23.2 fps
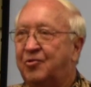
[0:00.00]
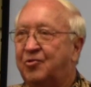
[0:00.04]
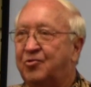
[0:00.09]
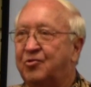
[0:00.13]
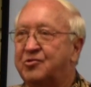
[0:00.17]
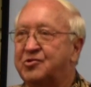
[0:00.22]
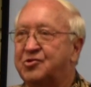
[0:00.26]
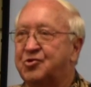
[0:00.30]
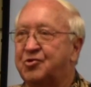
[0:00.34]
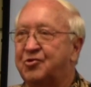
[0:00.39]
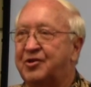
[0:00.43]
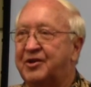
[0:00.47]

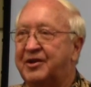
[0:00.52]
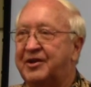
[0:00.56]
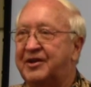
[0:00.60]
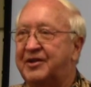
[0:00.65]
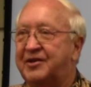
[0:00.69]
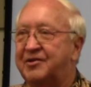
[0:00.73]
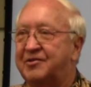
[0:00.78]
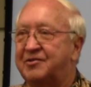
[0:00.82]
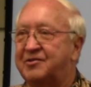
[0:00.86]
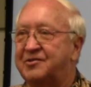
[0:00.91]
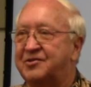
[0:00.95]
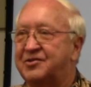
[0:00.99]
orchard
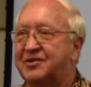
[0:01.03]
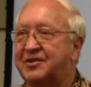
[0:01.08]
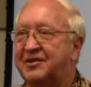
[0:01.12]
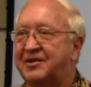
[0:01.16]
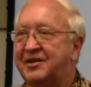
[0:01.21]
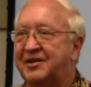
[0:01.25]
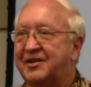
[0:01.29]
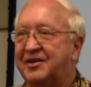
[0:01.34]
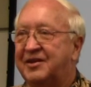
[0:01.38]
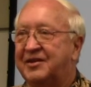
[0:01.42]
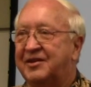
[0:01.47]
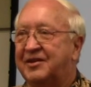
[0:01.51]
heaters,
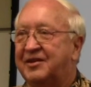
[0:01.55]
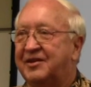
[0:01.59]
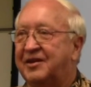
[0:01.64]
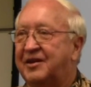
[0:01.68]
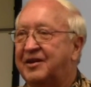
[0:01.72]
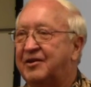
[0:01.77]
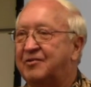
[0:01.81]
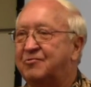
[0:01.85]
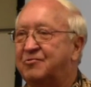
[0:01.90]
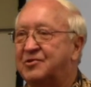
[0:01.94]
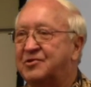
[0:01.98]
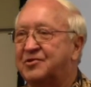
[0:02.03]

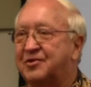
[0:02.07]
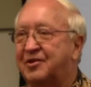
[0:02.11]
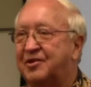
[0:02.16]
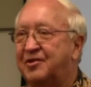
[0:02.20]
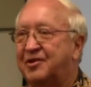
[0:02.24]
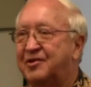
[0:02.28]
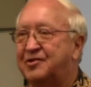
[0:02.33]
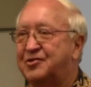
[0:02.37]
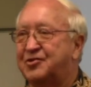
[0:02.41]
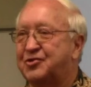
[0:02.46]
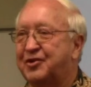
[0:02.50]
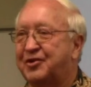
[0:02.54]
it was
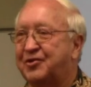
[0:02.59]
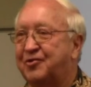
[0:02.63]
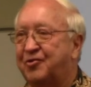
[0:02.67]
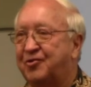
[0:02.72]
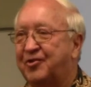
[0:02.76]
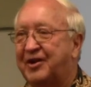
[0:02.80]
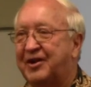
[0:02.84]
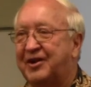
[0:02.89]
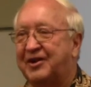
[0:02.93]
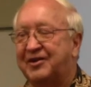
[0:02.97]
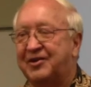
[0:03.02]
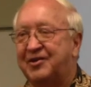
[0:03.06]
lush and
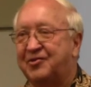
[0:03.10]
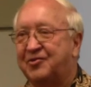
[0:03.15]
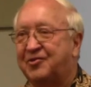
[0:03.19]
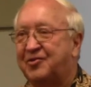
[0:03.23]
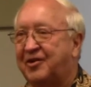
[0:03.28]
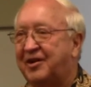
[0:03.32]
green.